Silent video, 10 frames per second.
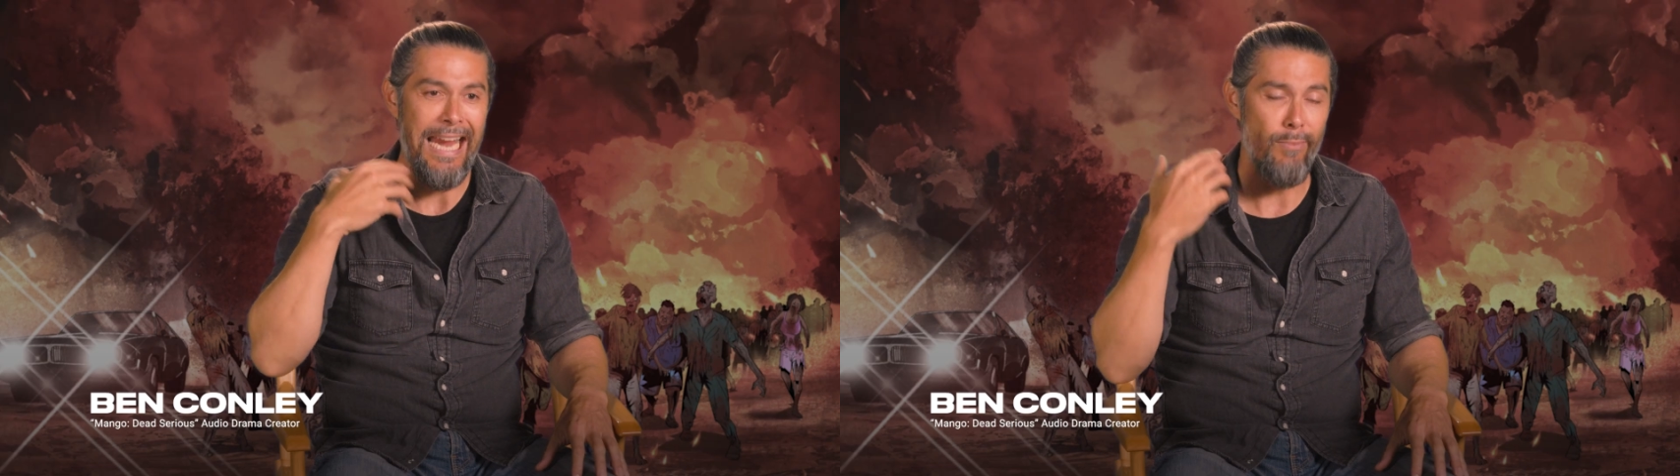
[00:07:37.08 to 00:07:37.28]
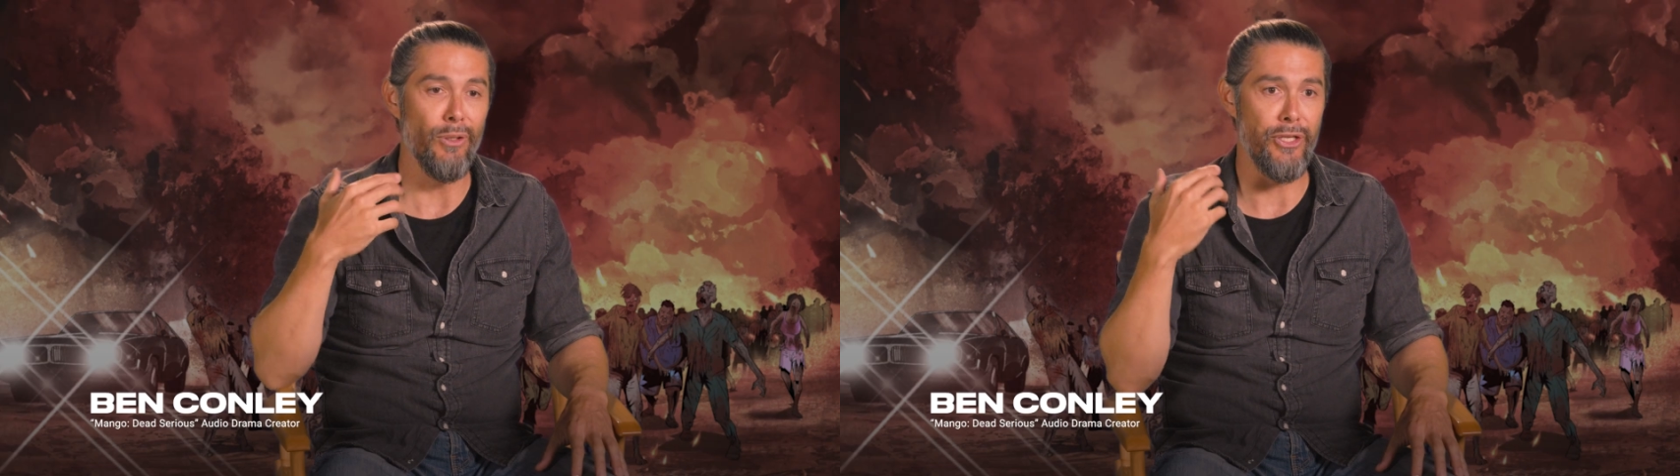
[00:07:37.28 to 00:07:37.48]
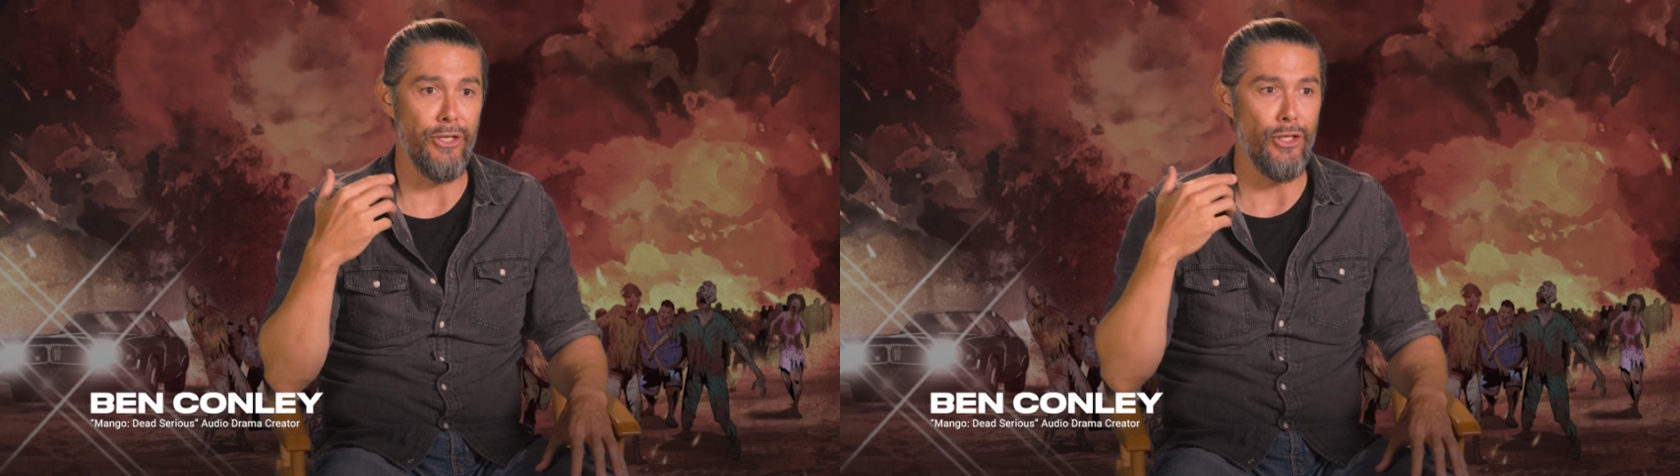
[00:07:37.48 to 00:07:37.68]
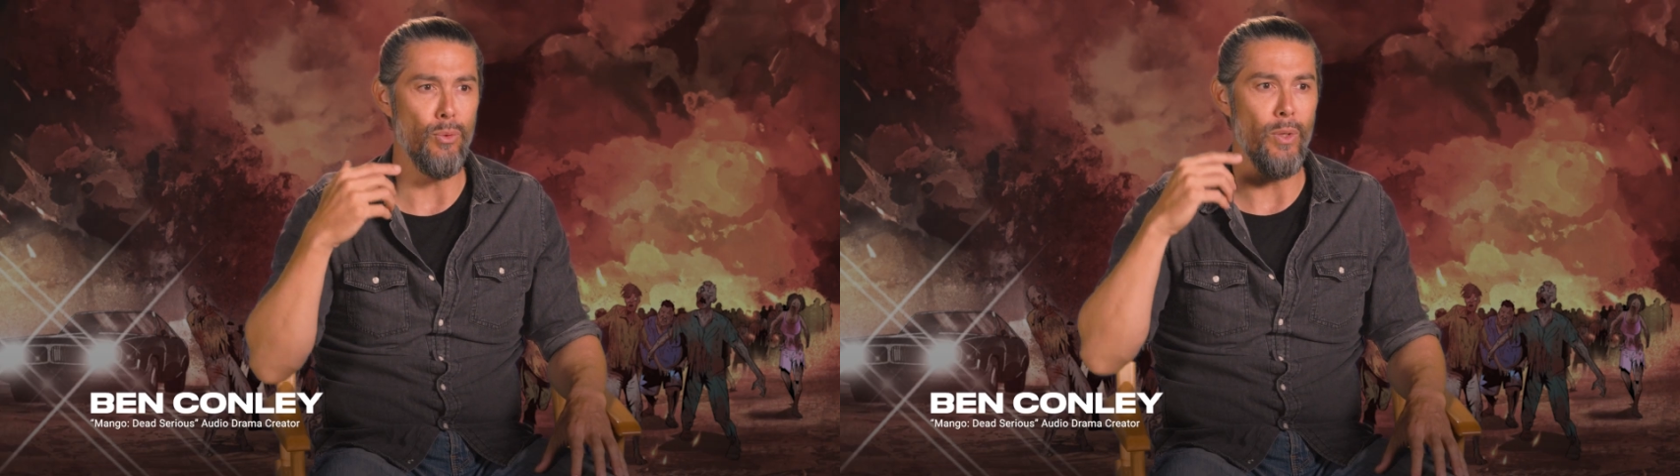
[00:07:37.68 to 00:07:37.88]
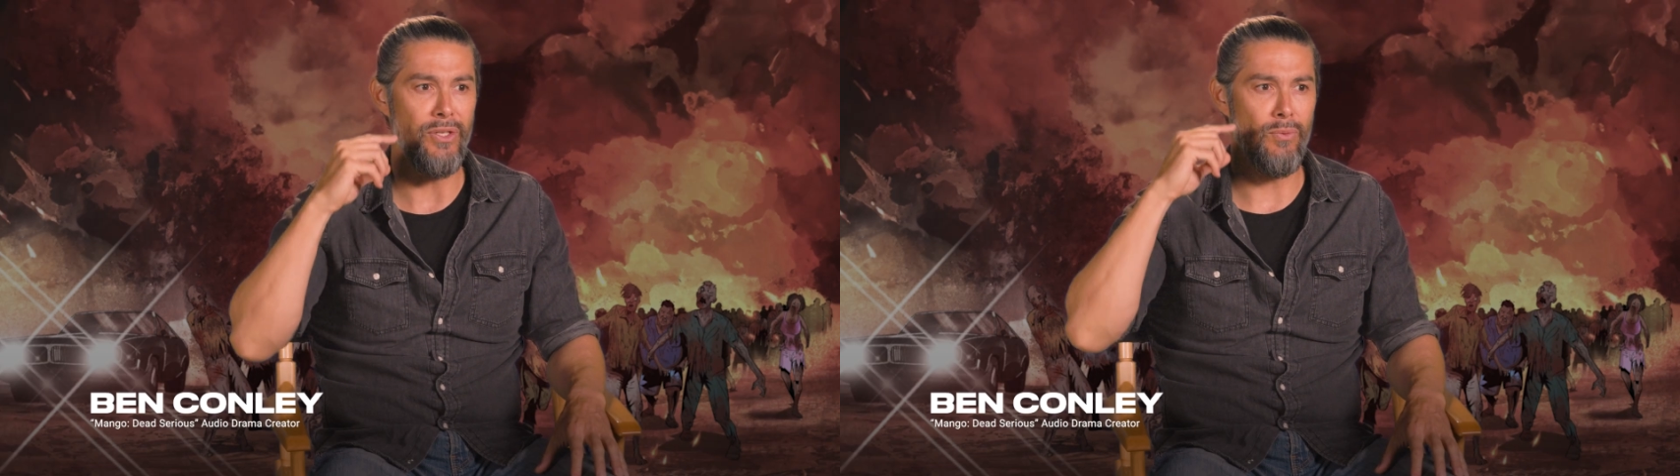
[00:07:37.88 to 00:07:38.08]
able to do
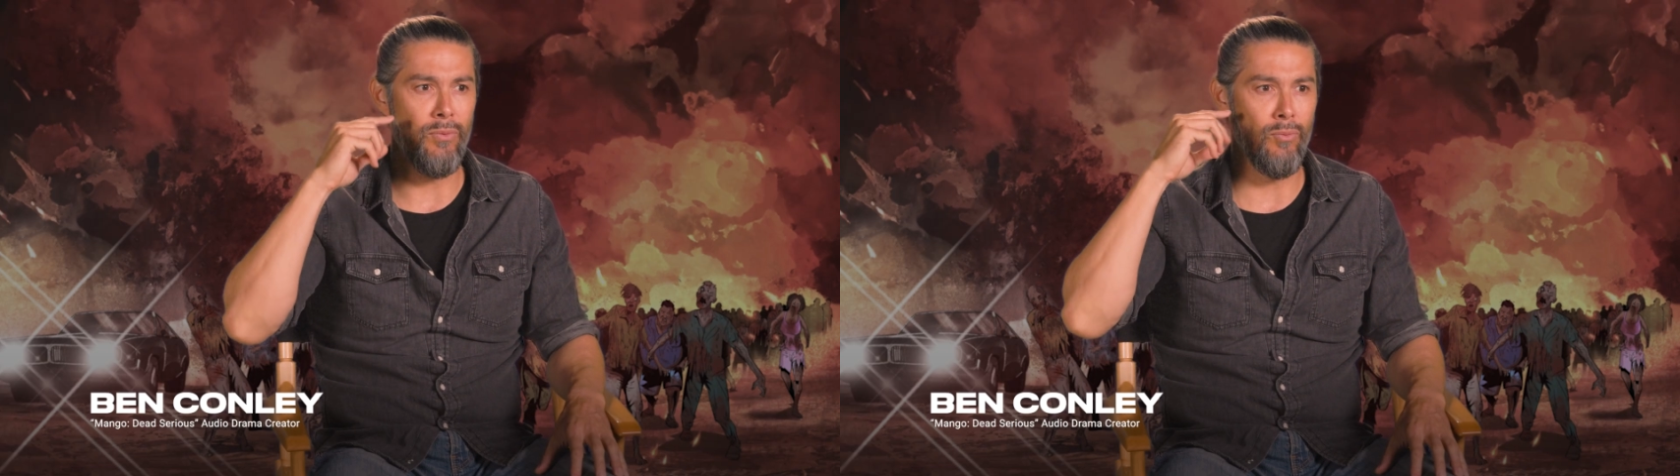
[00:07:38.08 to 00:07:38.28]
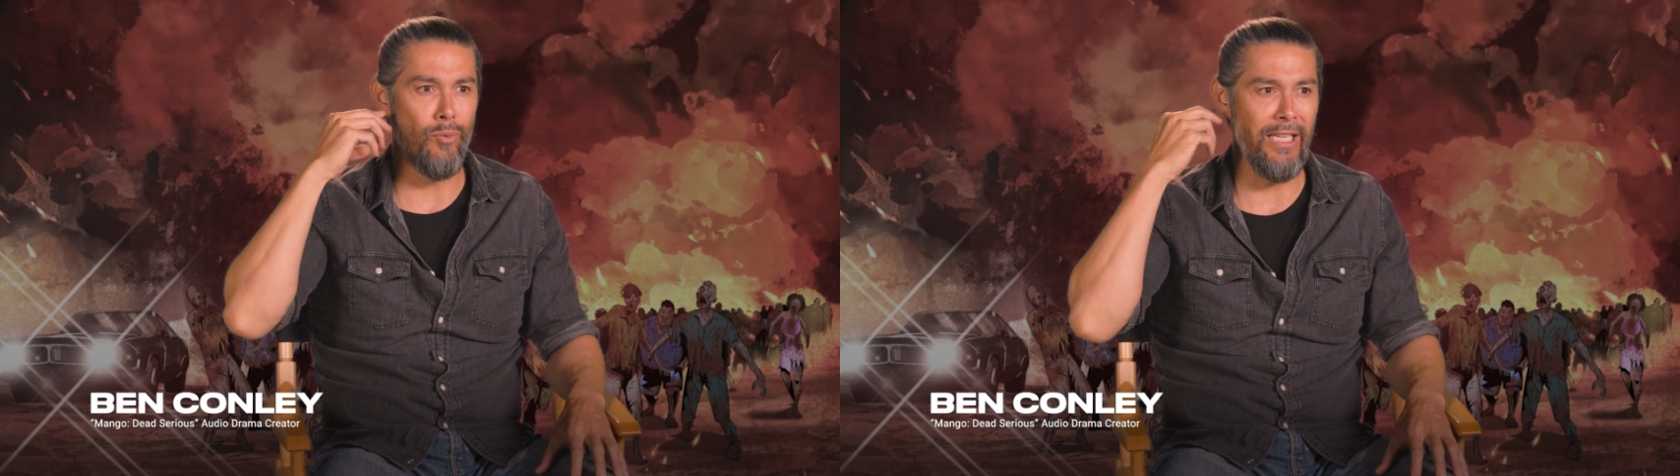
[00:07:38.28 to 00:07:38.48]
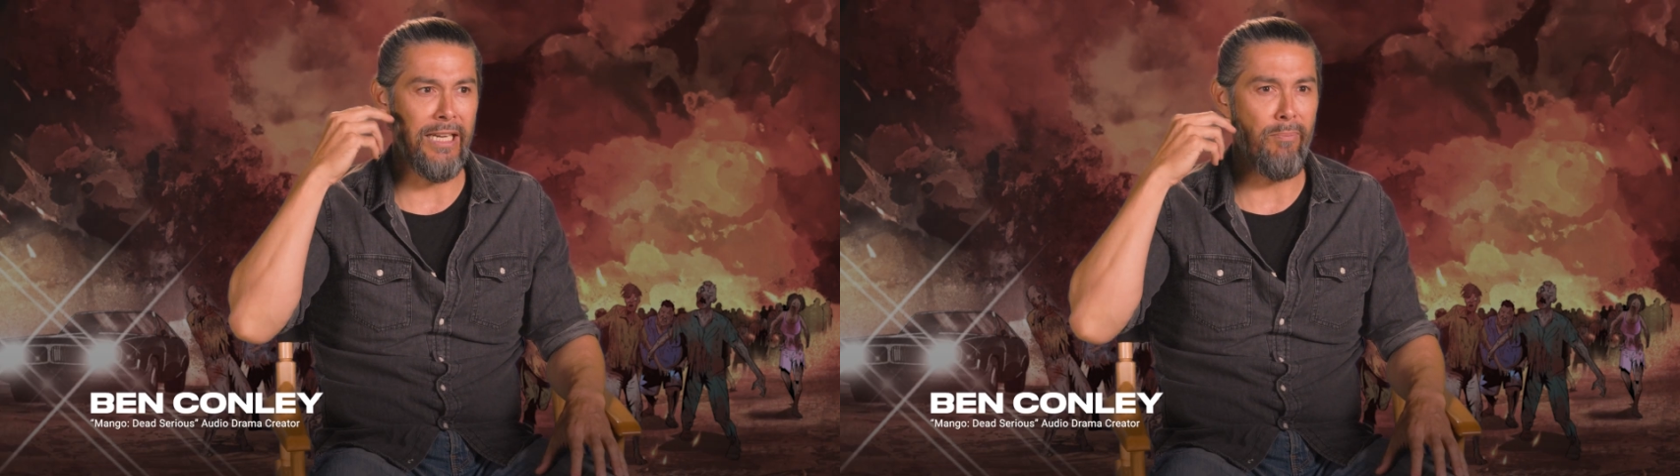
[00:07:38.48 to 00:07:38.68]
was really